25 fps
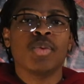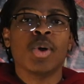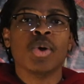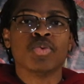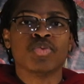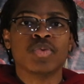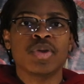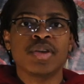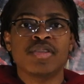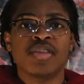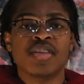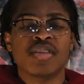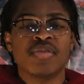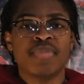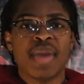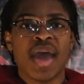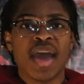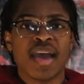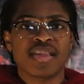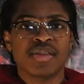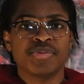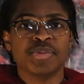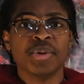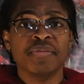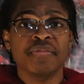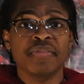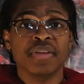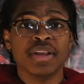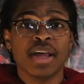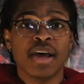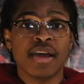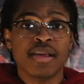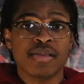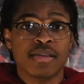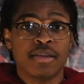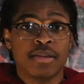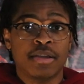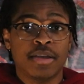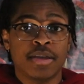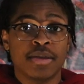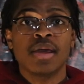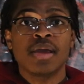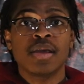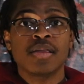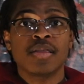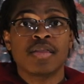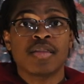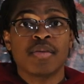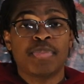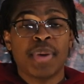won't reach its maximum velocity.
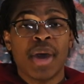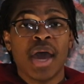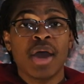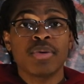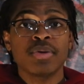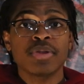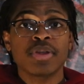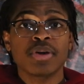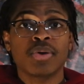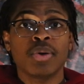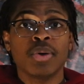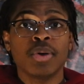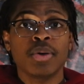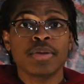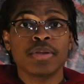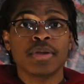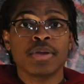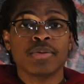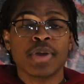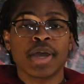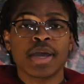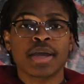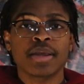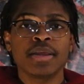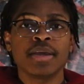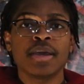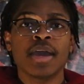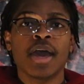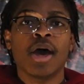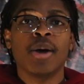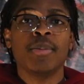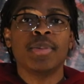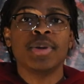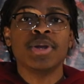To power the coil directly, I'll